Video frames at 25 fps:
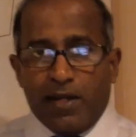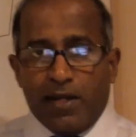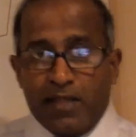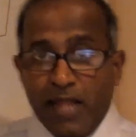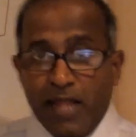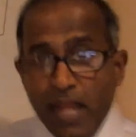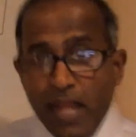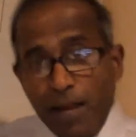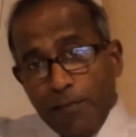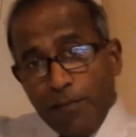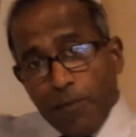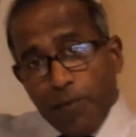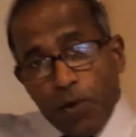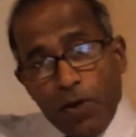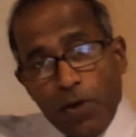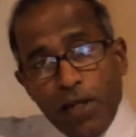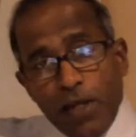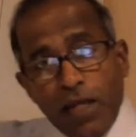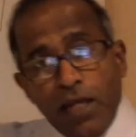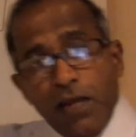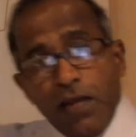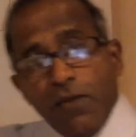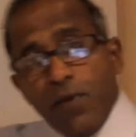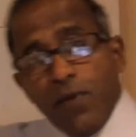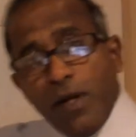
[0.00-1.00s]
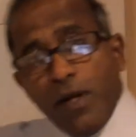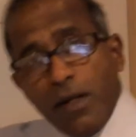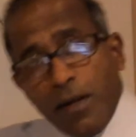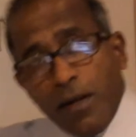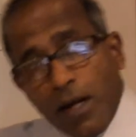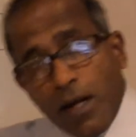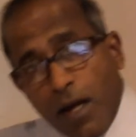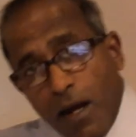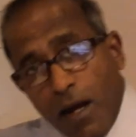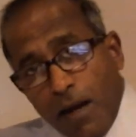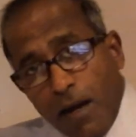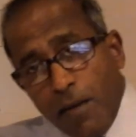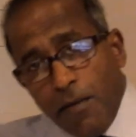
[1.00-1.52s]
They employ even
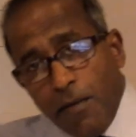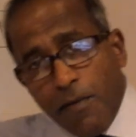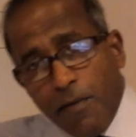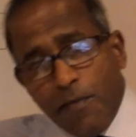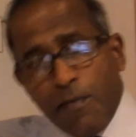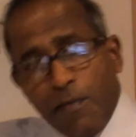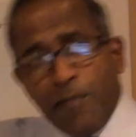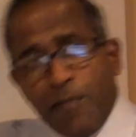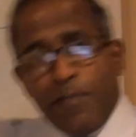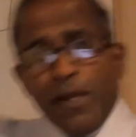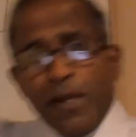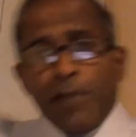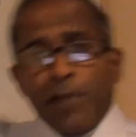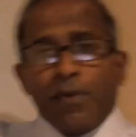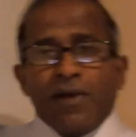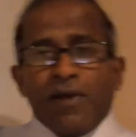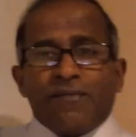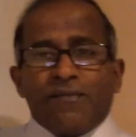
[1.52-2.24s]
people